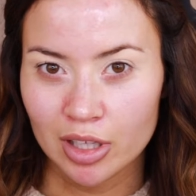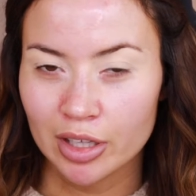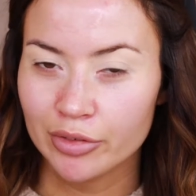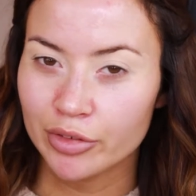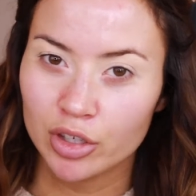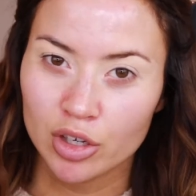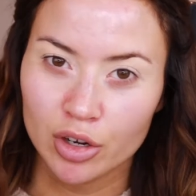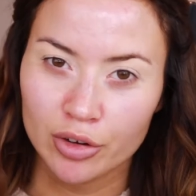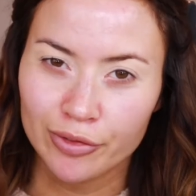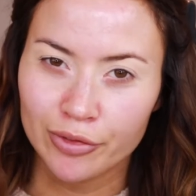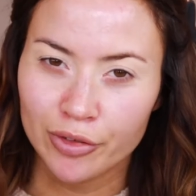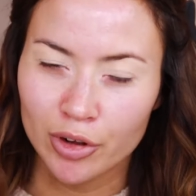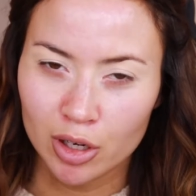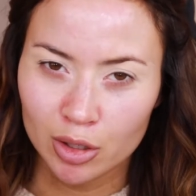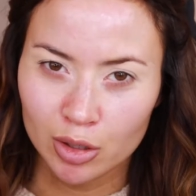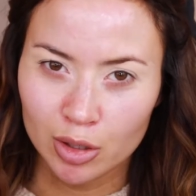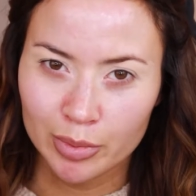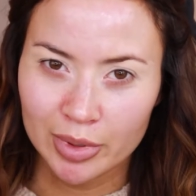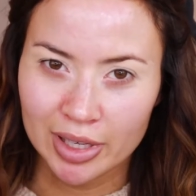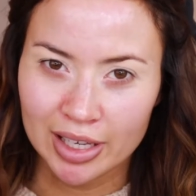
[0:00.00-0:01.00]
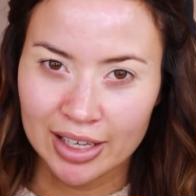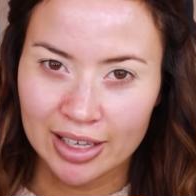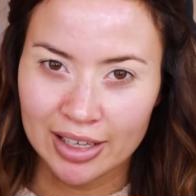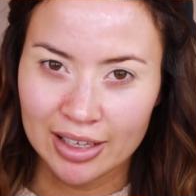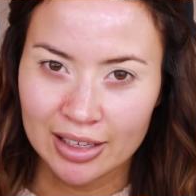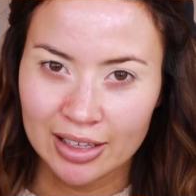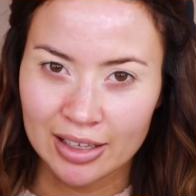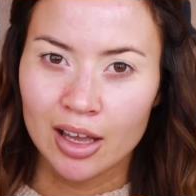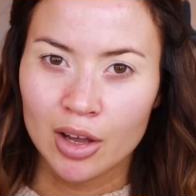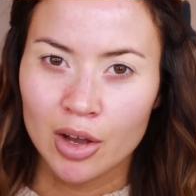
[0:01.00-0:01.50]
If you're not following
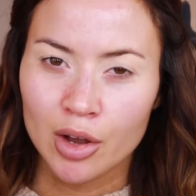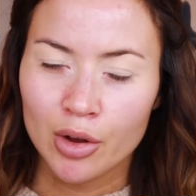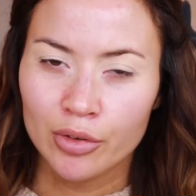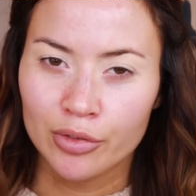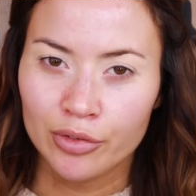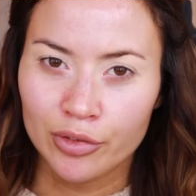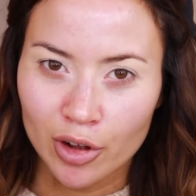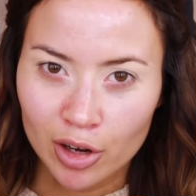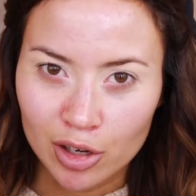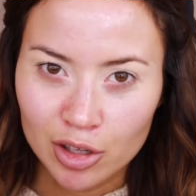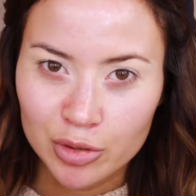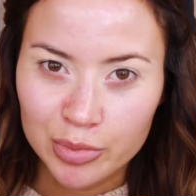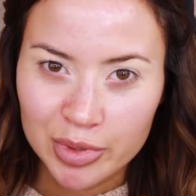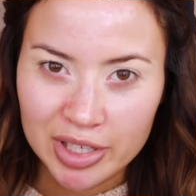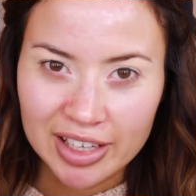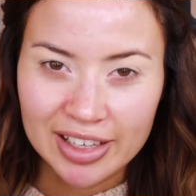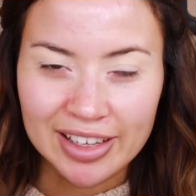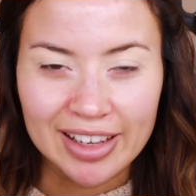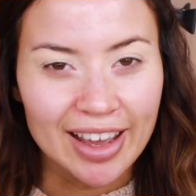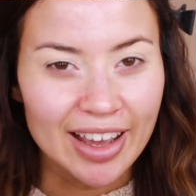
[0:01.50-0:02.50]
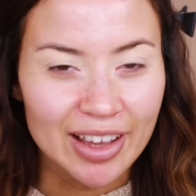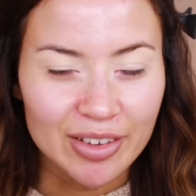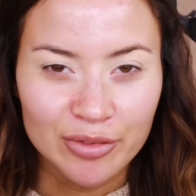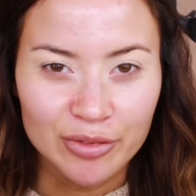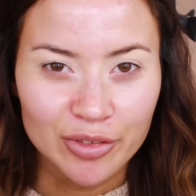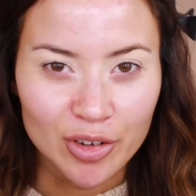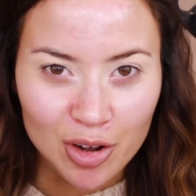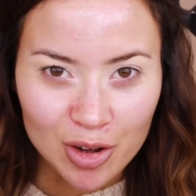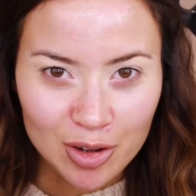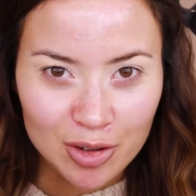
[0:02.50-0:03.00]
me, follow me and get
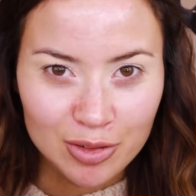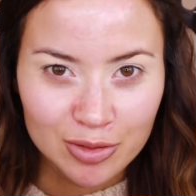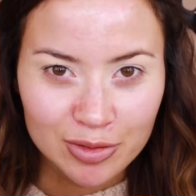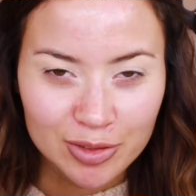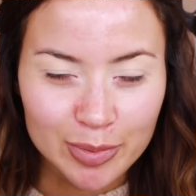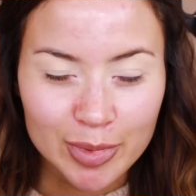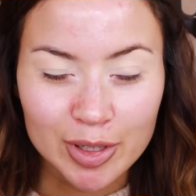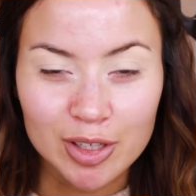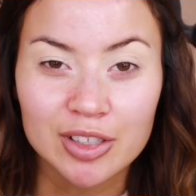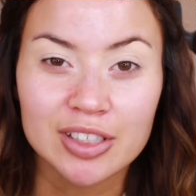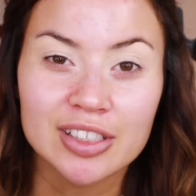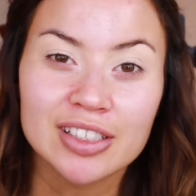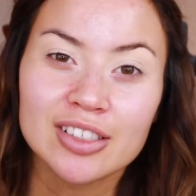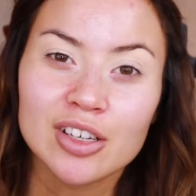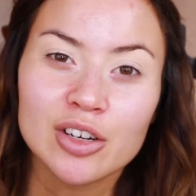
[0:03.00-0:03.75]
involved, because